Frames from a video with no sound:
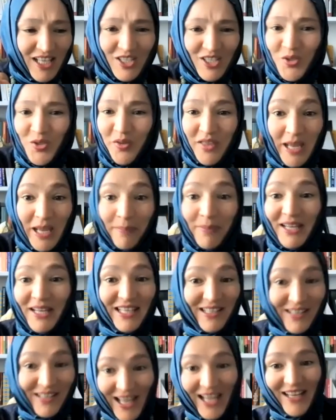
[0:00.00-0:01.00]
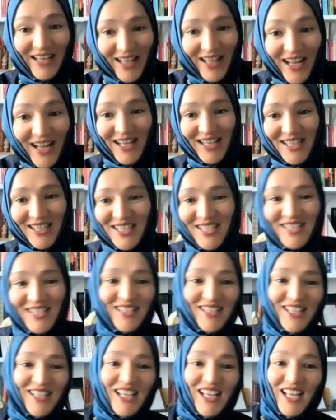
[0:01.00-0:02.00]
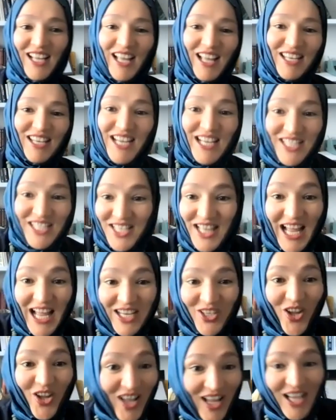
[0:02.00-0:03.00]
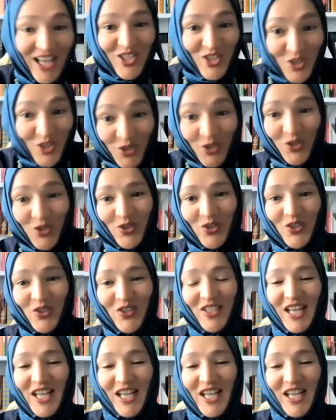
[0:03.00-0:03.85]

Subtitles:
Do they bleed like us? Does that hurt too?